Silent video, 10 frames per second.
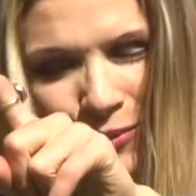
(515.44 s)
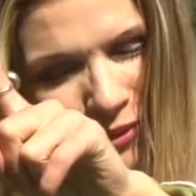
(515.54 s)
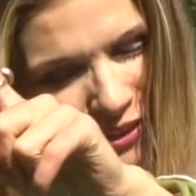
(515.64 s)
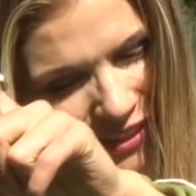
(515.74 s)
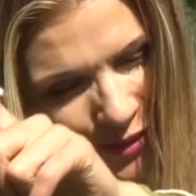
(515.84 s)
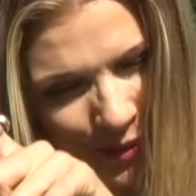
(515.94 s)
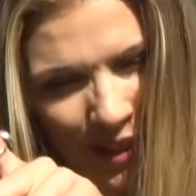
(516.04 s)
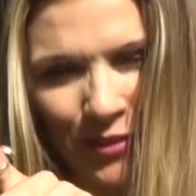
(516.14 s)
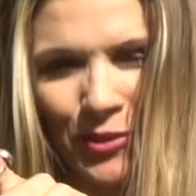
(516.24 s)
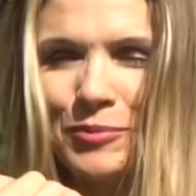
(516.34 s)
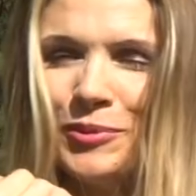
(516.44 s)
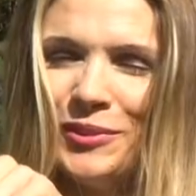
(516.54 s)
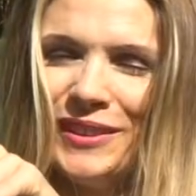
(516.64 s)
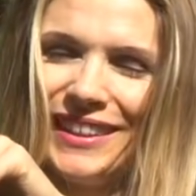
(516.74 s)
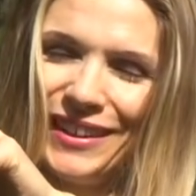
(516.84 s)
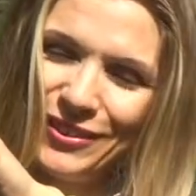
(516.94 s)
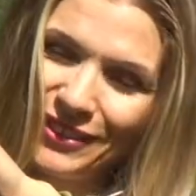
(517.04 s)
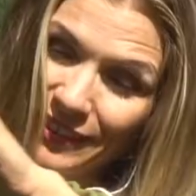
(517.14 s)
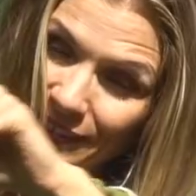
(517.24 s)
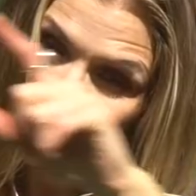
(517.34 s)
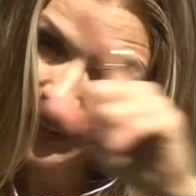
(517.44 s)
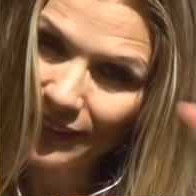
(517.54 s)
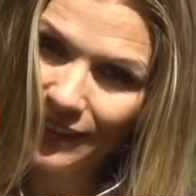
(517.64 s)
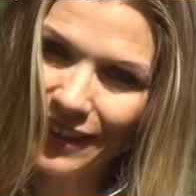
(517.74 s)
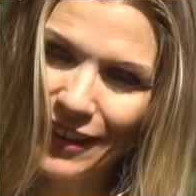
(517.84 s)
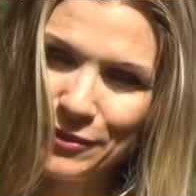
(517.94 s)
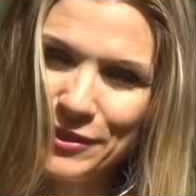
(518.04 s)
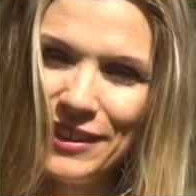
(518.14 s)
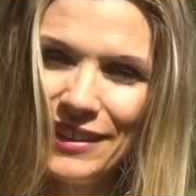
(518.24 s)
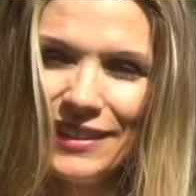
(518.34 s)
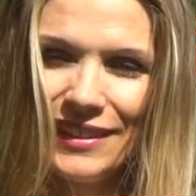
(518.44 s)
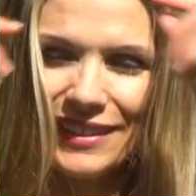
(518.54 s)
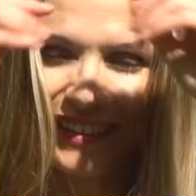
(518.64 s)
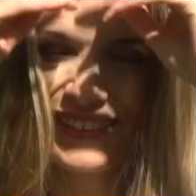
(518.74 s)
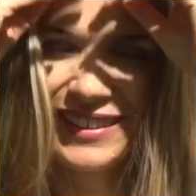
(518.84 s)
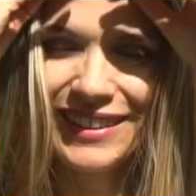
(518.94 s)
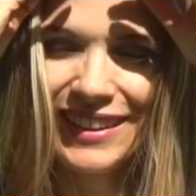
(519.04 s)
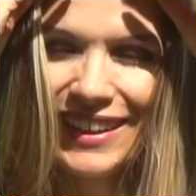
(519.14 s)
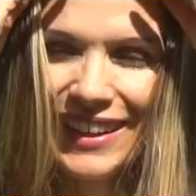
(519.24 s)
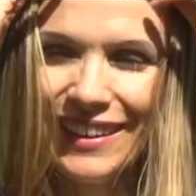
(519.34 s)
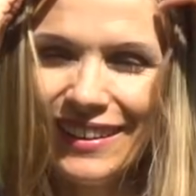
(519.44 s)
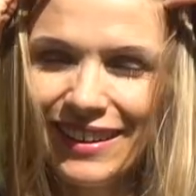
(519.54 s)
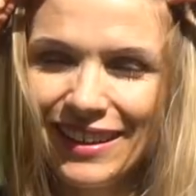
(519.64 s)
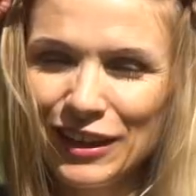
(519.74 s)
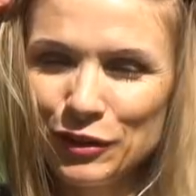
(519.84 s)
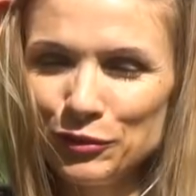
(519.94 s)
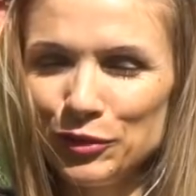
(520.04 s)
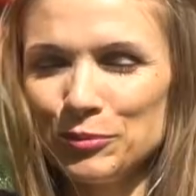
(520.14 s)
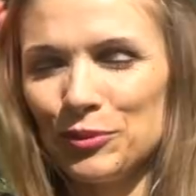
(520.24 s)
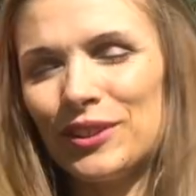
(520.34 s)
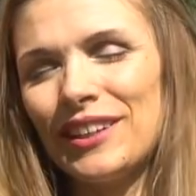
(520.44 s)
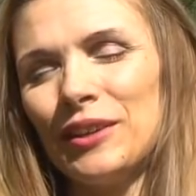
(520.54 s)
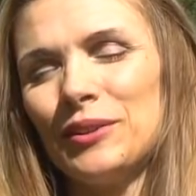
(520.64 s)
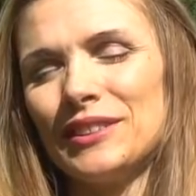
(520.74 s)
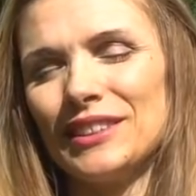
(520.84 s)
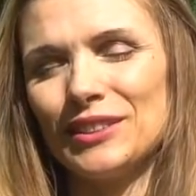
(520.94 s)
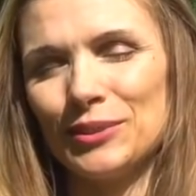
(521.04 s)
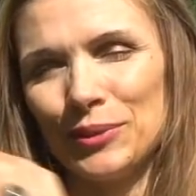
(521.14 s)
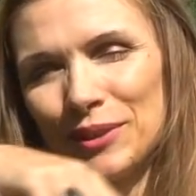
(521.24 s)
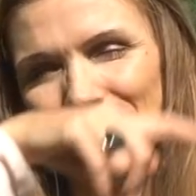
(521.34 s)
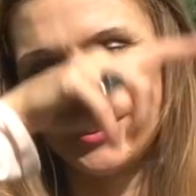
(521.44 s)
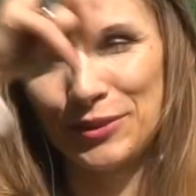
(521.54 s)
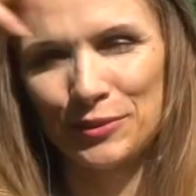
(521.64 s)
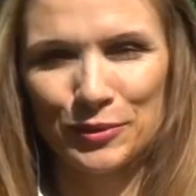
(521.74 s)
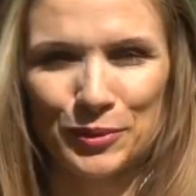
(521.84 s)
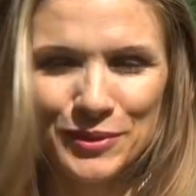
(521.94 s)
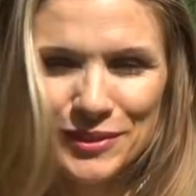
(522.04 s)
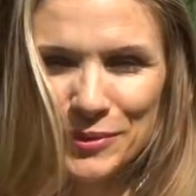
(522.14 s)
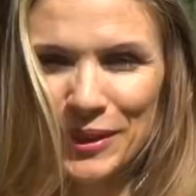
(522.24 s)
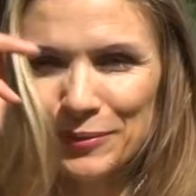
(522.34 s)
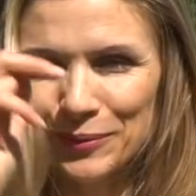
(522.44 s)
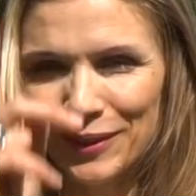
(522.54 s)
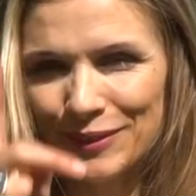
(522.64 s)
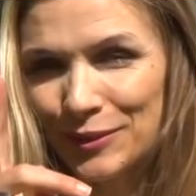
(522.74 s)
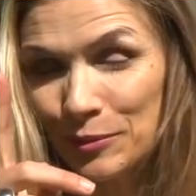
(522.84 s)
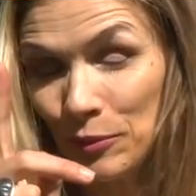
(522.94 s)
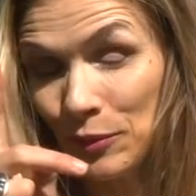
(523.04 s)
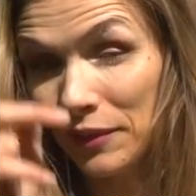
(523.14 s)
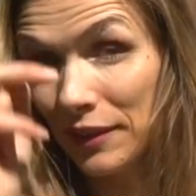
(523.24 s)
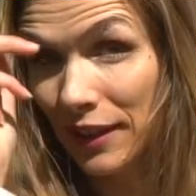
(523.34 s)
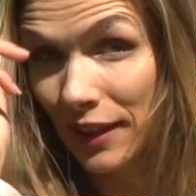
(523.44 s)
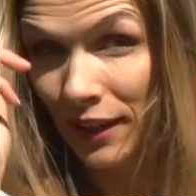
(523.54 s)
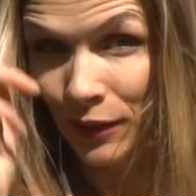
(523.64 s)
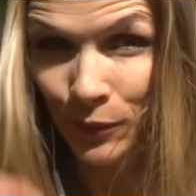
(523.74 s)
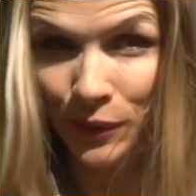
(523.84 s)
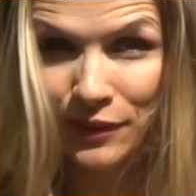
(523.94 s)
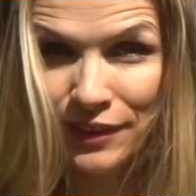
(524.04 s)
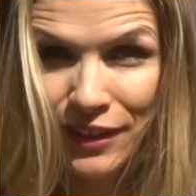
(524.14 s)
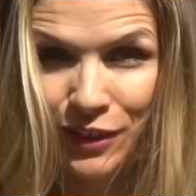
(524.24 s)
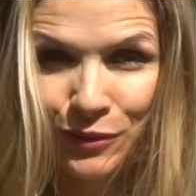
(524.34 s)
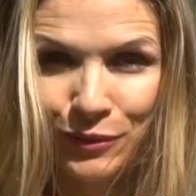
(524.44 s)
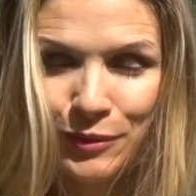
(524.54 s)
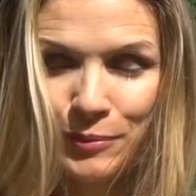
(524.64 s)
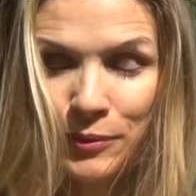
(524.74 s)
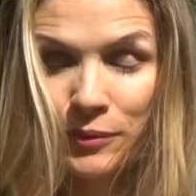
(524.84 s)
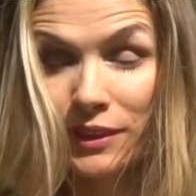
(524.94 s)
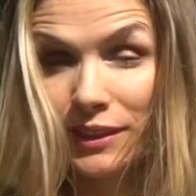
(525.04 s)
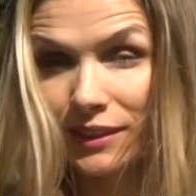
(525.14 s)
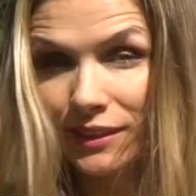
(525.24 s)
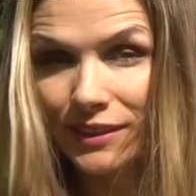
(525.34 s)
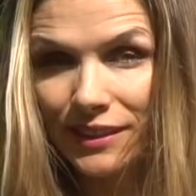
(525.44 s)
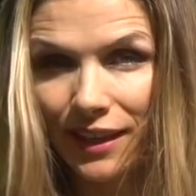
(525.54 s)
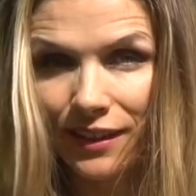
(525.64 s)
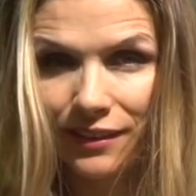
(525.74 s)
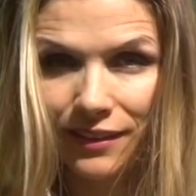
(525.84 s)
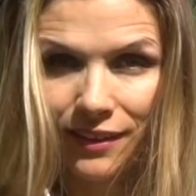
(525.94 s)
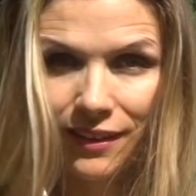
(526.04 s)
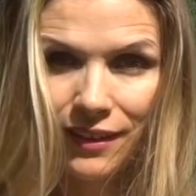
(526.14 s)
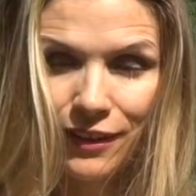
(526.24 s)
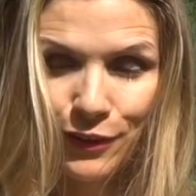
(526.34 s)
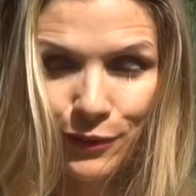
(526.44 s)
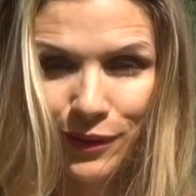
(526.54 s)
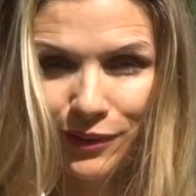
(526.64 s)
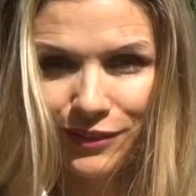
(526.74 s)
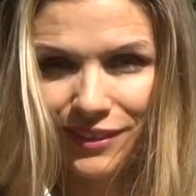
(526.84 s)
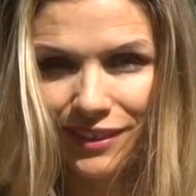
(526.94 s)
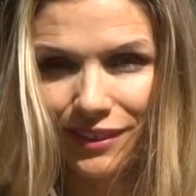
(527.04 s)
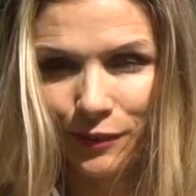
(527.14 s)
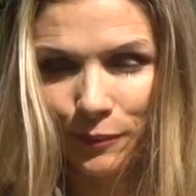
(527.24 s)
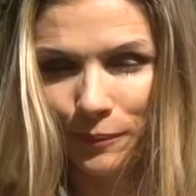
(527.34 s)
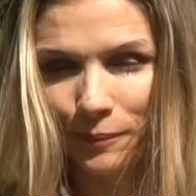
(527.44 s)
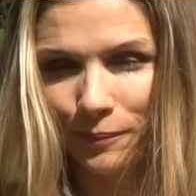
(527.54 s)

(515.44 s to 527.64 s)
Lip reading: Once a year we have a new moon in Aries, and half a year later a full moon in Aries, and so on and so forth. So we have one new moon and one full moon in each sign throughout the year.